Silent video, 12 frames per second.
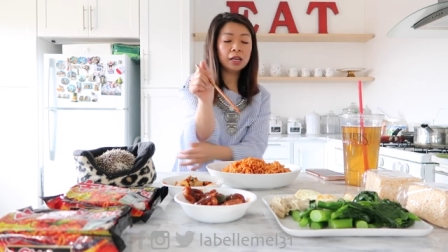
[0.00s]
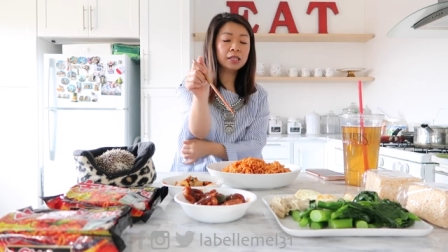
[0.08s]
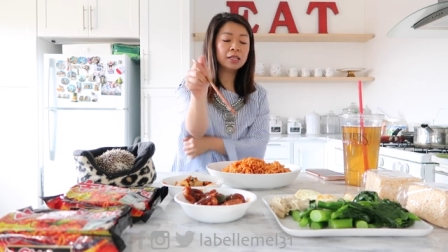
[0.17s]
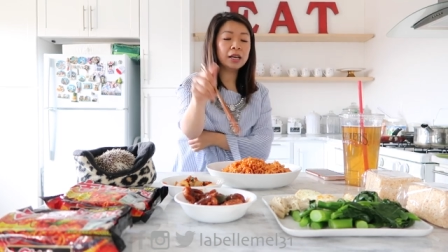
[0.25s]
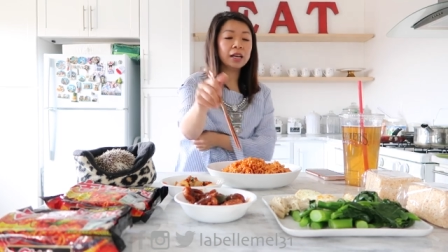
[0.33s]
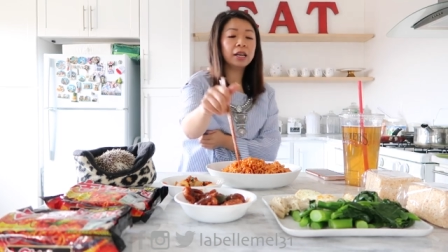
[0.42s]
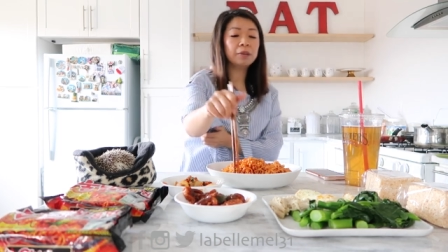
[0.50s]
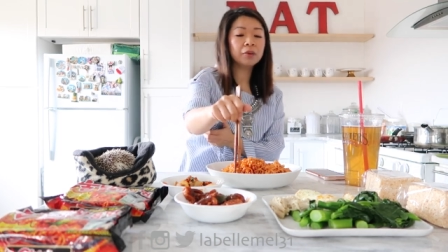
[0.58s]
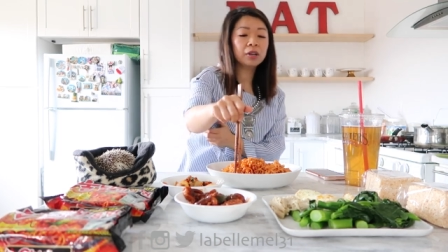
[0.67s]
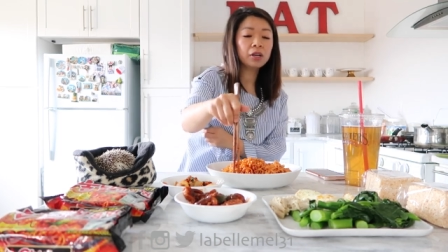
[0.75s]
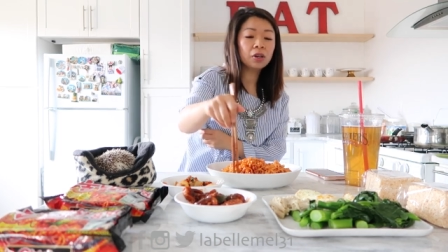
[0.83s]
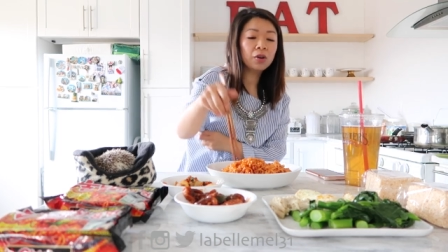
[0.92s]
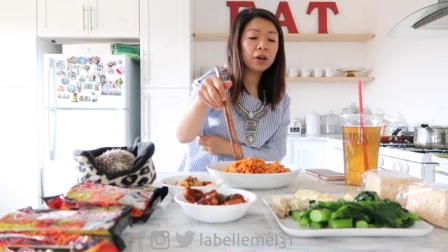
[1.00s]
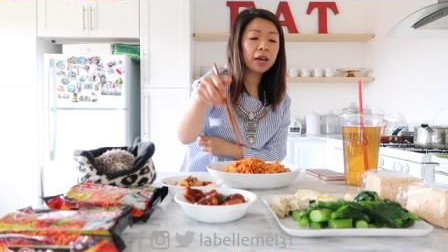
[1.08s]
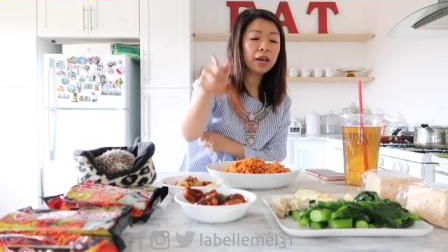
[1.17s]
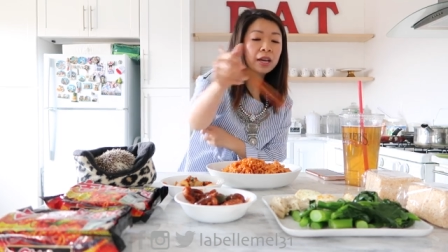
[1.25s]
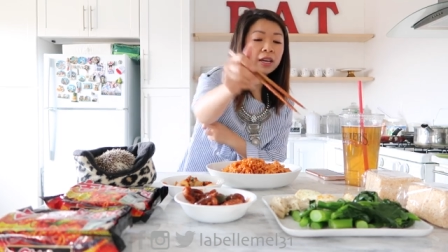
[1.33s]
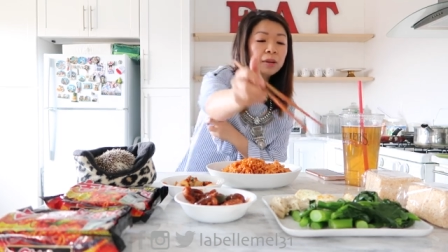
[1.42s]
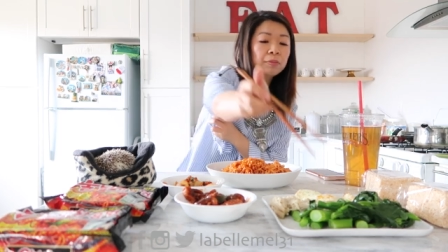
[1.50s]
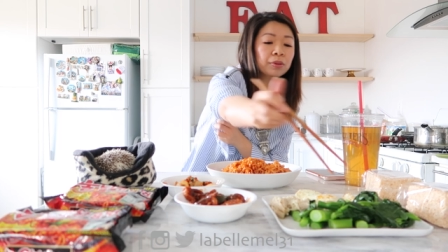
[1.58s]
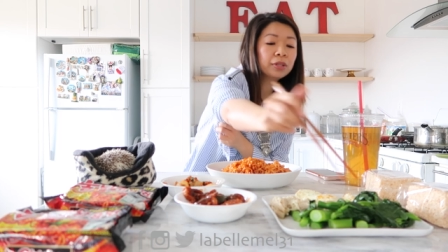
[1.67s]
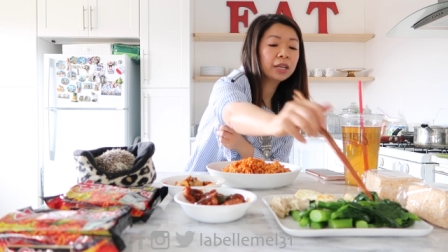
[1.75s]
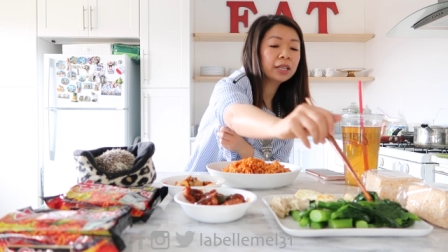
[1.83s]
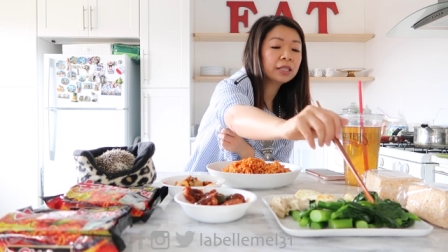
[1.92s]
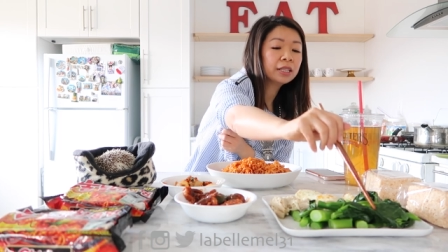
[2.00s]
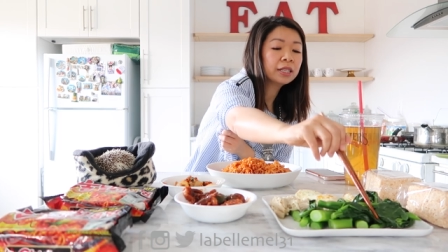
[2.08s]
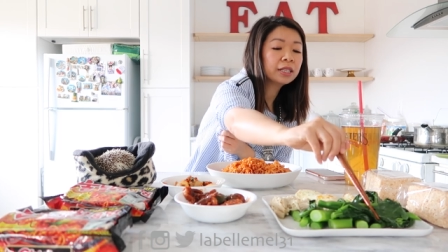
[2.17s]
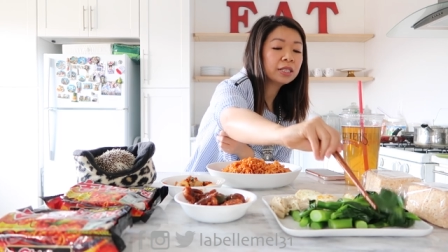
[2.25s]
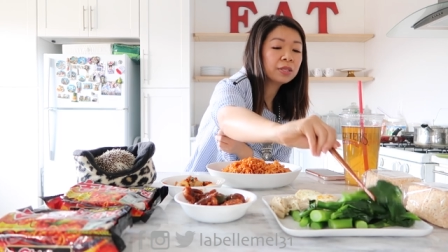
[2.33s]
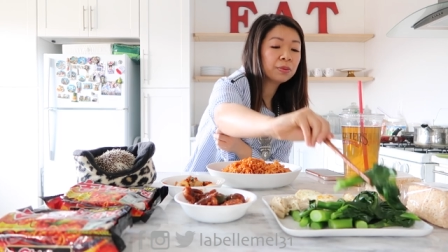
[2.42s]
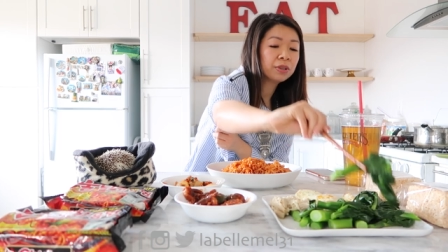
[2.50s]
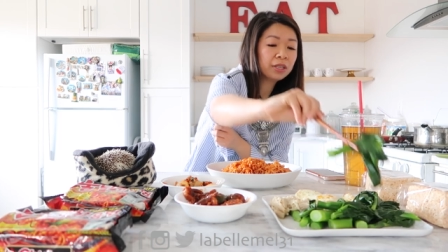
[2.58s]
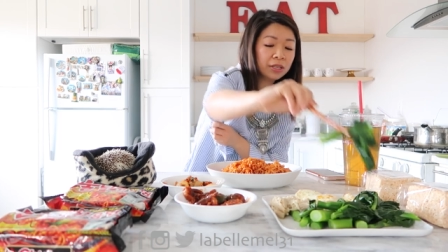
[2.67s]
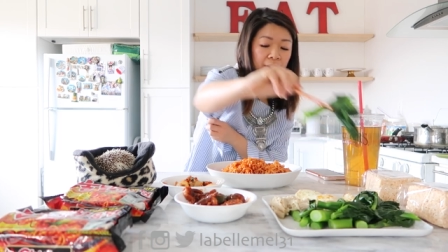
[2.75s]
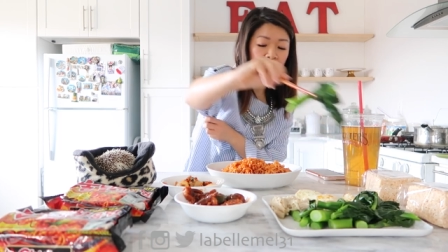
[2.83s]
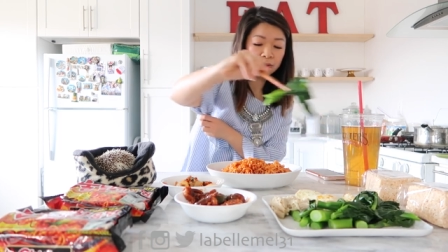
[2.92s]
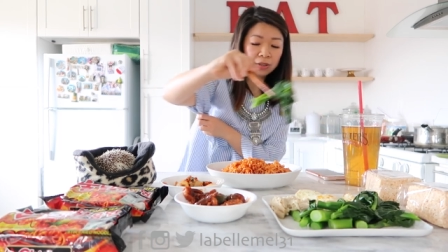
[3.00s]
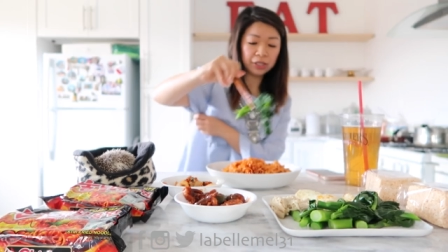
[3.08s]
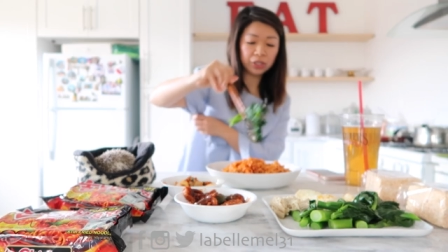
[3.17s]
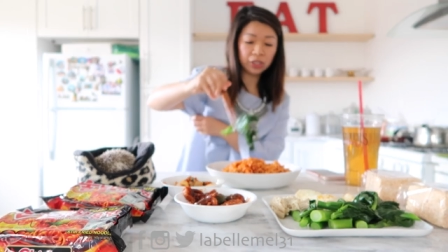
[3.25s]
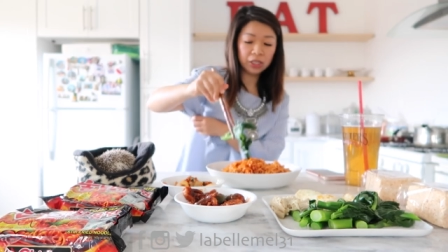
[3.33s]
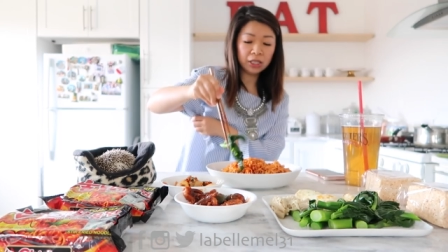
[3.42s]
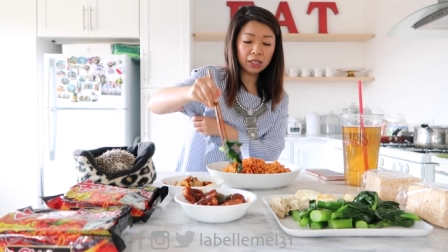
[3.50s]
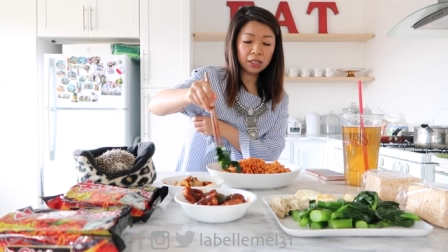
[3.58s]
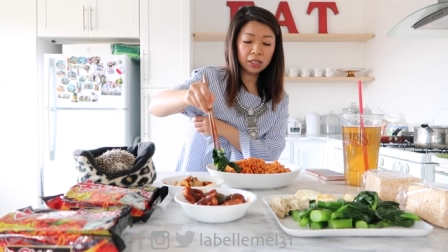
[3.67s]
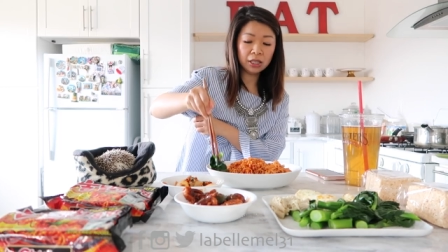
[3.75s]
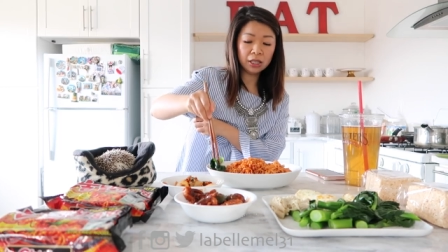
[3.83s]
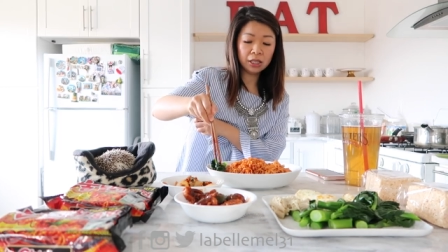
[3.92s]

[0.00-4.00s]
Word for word: And then I'm gonna go ahead and plate this with veggies.